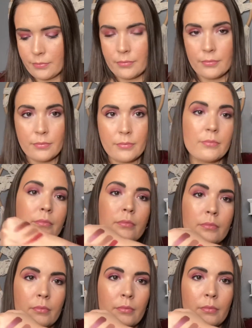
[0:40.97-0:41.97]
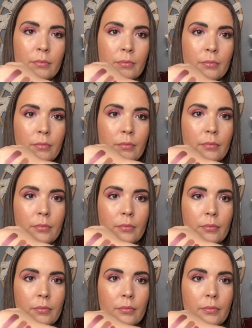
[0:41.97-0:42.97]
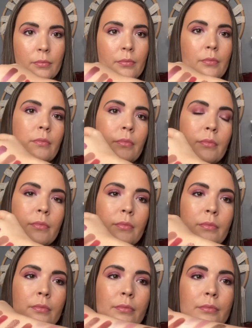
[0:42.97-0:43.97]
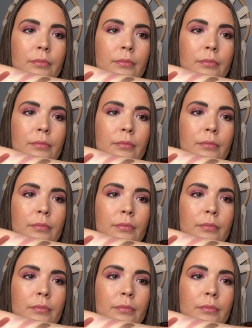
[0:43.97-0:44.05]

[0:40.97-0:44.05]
Nobody speaks.